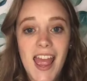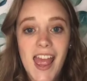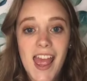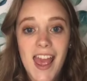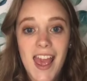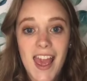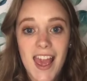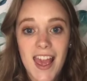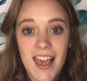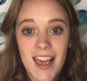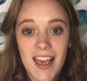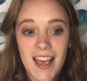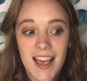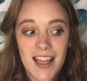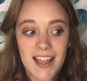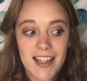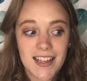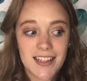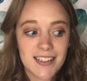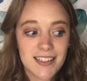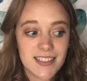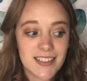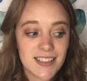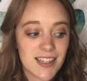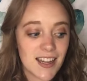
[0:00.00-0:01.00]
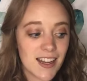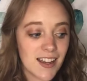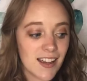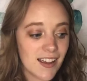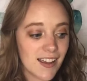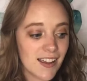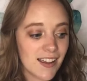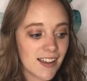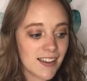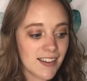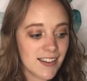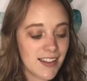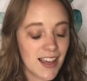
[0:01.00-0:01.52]
And
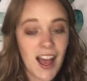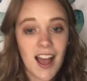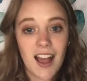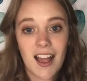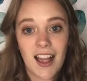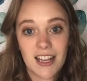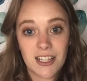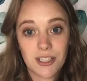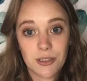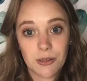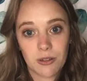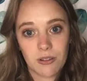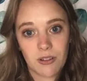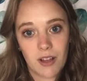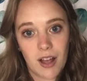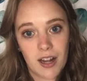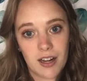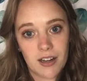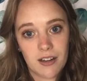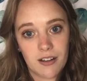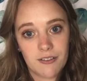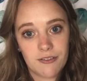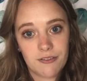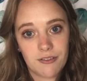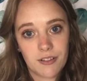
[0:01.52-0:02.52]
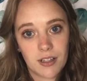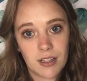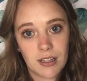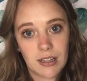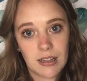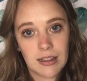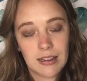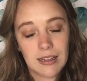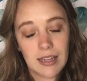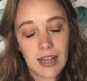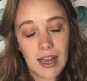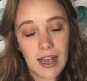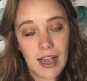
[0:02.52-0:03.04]
yeah, I do a lot of
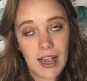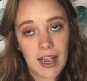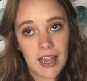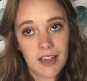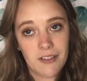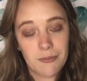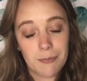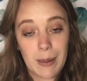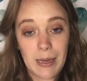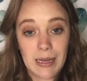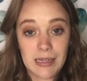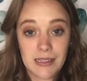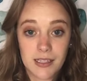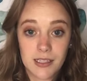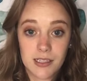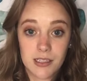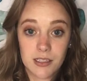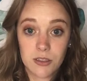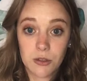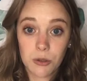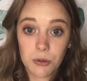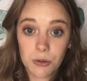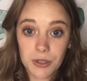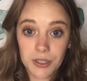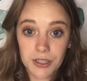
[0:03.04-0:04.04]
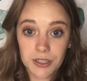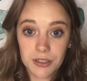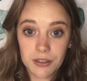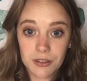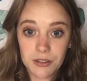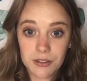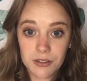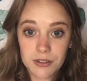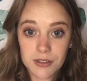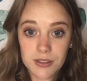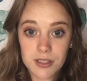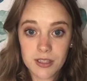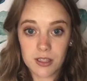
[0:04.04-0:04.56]
live painting
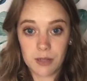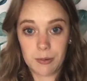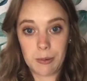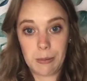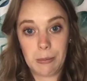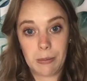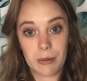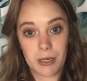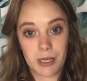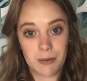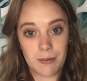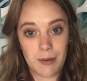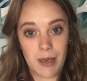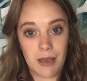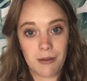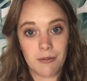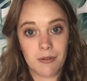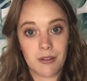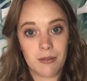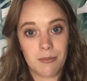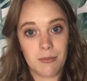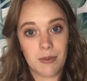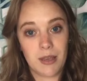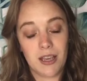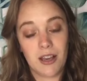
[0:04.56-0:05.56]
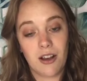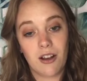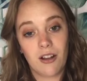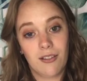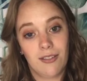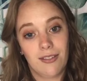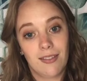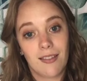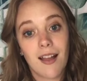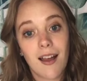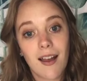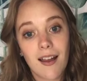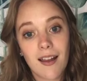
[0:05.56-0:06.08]
tutorials, so people can paint with me
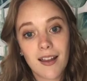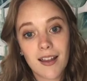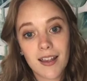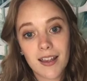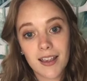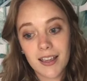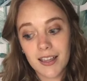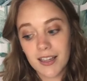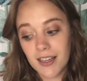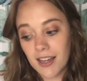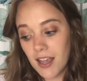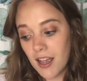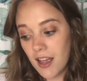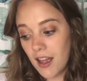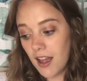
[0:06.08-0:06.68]
online.